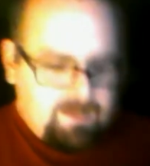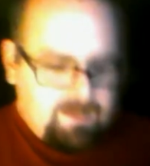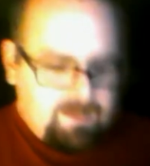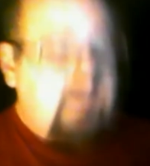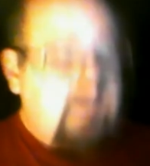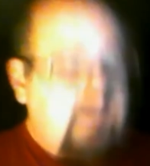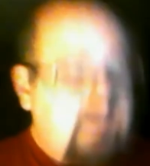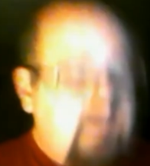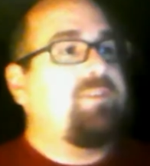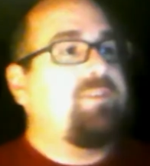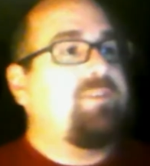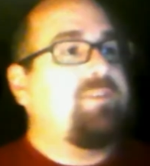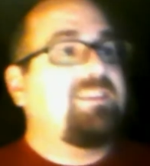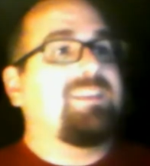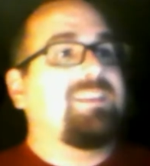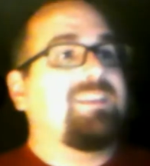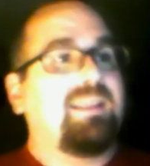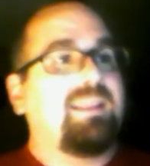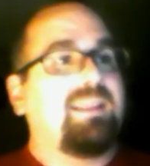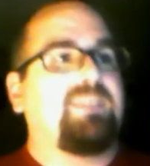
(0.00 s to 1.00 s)
if he's in
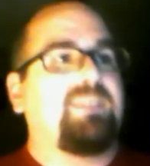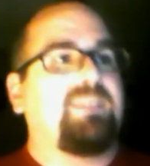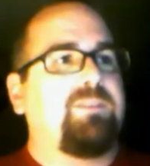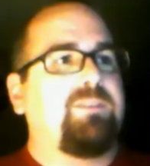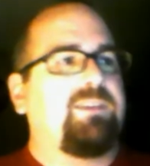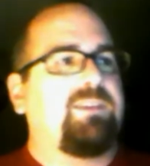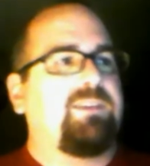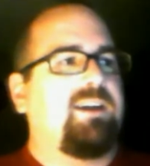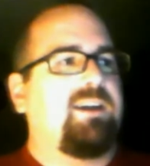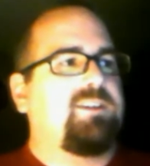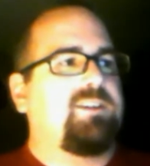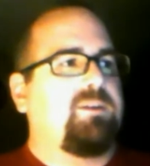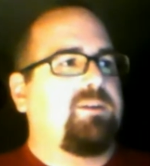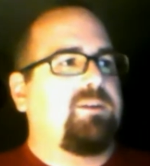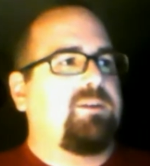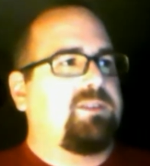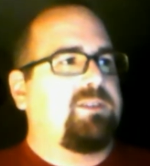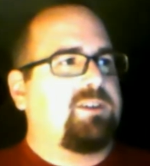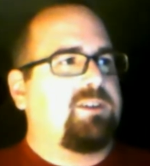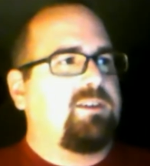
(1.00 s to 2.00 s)
the last year of his contract
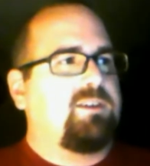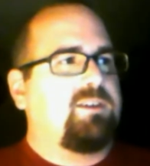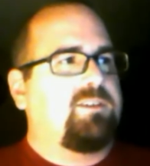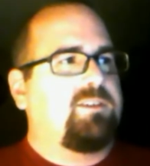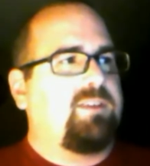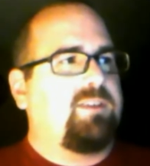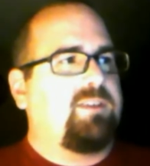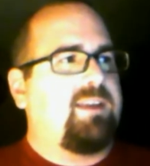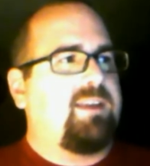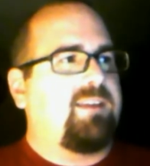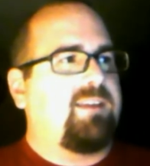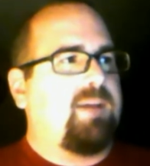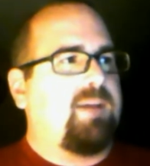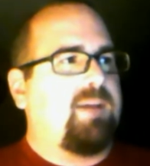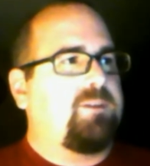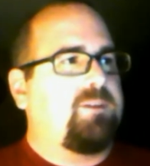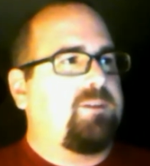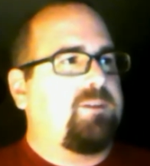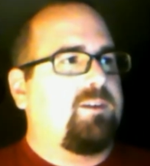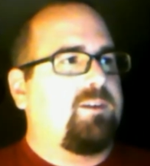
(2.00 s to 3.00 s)
with the Chargers and his
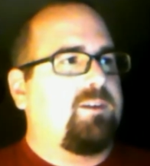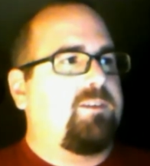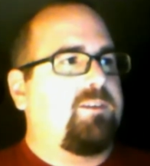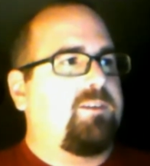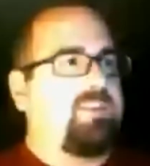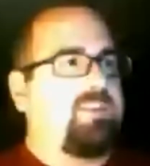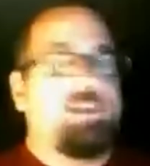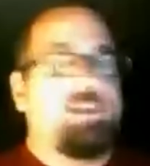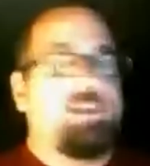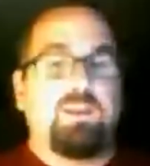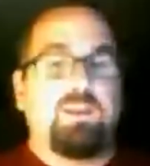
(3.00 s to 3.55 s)
options are sitting on the